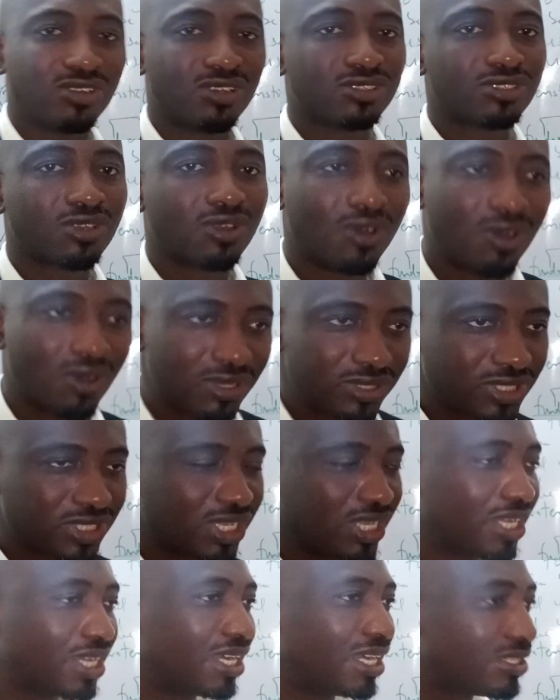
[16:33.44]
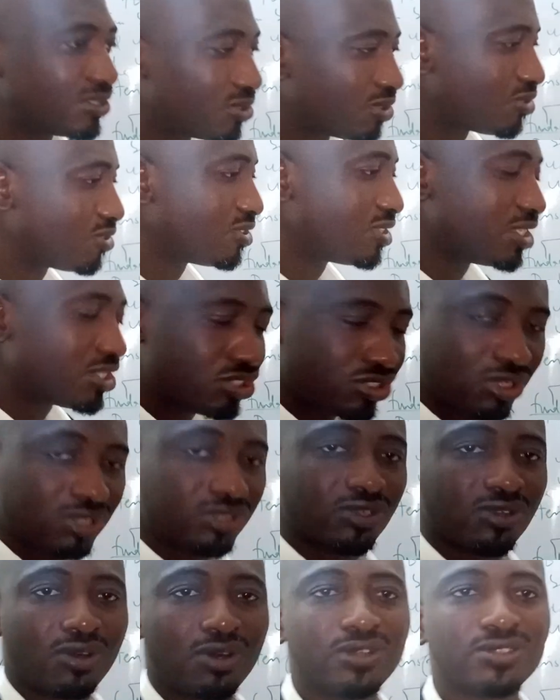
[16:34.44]
course, and so you need short
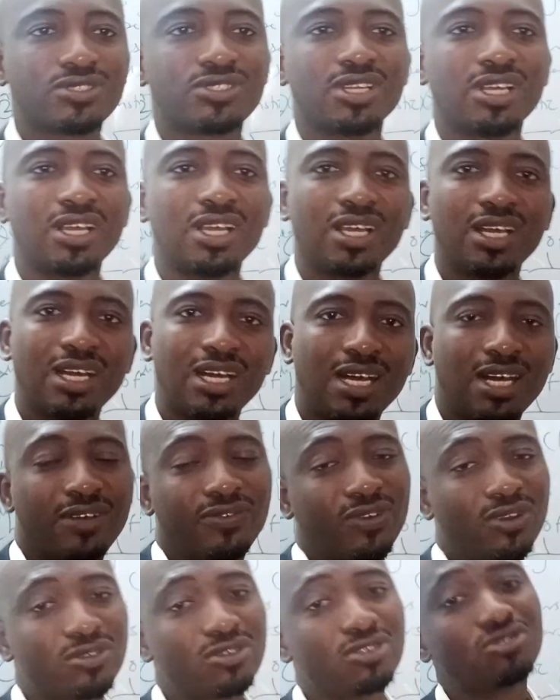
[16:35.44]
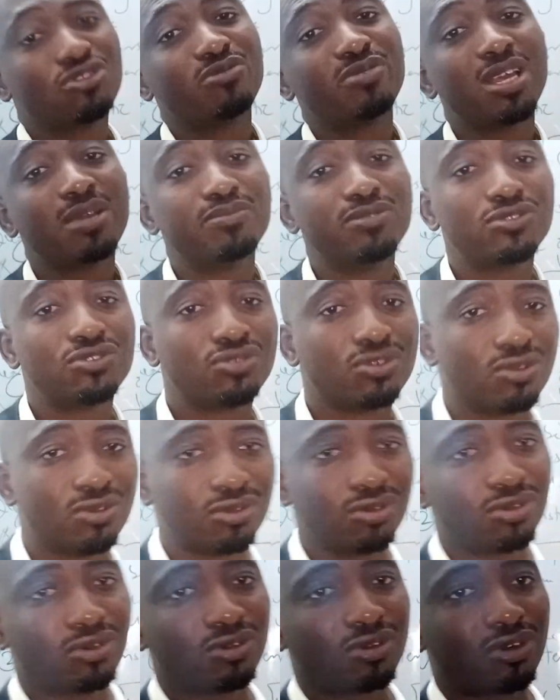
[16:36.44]
course for you to be able
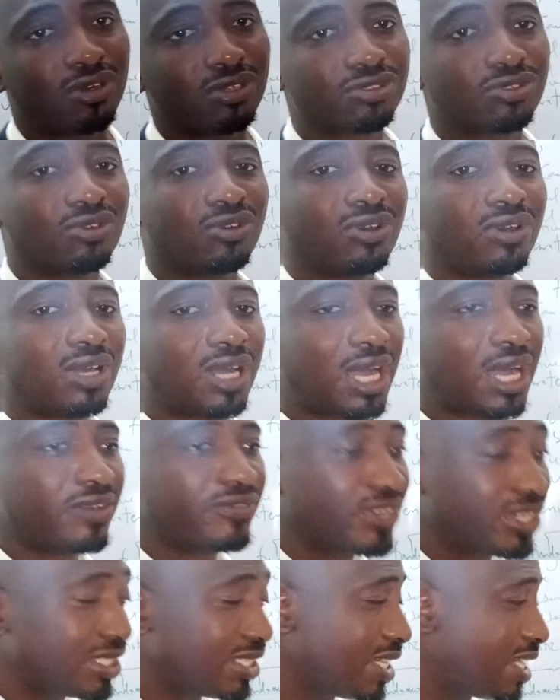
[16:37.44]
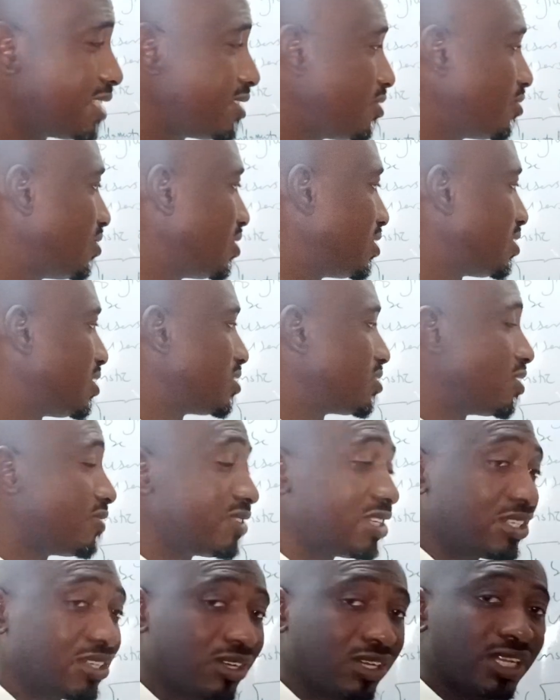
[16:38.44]
to also have the adequacies of the
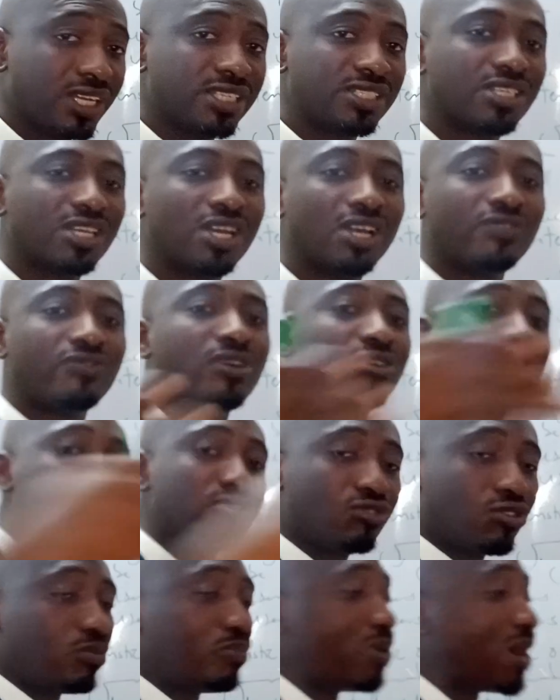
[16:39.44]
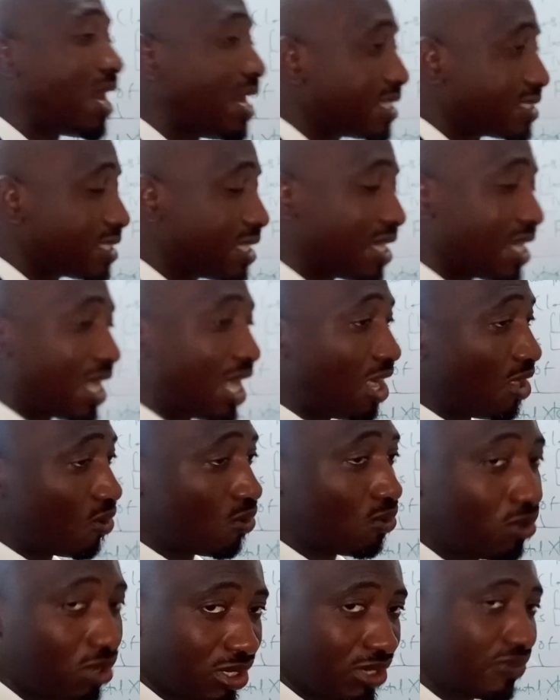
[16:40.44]
knowledge for you to pass and
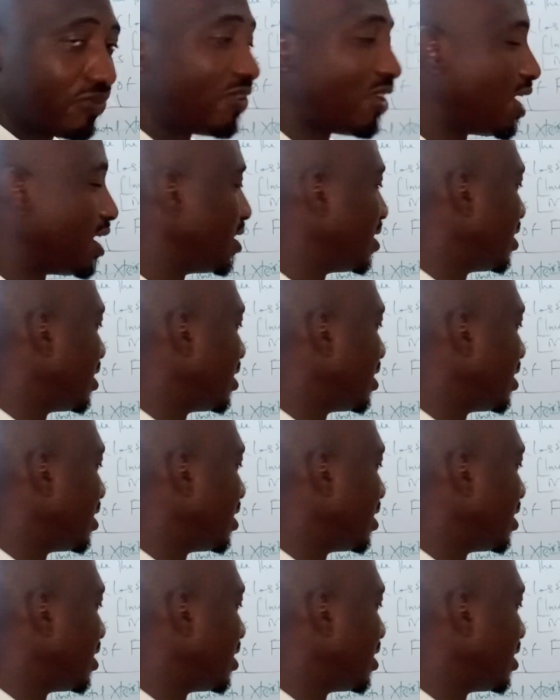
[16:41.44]
qualify.